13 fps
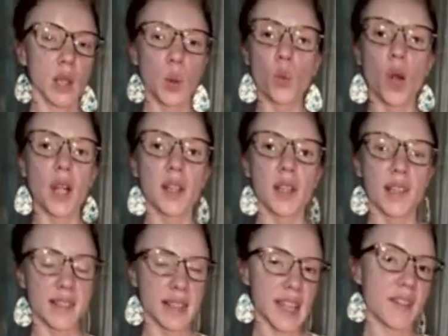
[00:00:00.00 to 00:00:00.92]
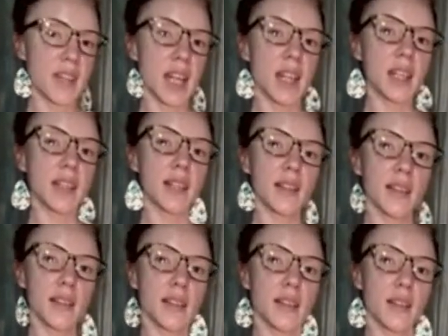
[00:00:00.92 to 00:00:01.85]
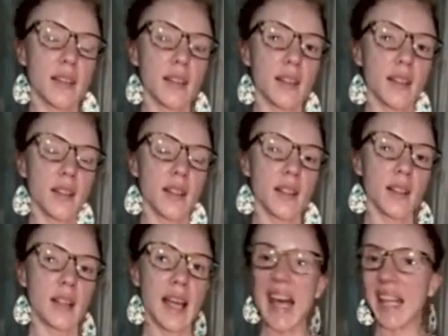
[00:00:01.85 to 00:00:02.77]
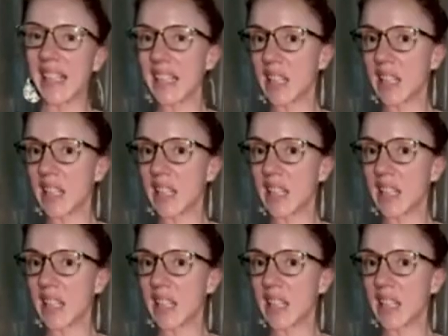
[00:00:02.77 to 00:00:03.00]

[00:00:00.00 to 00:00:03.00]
Your worth is a given. And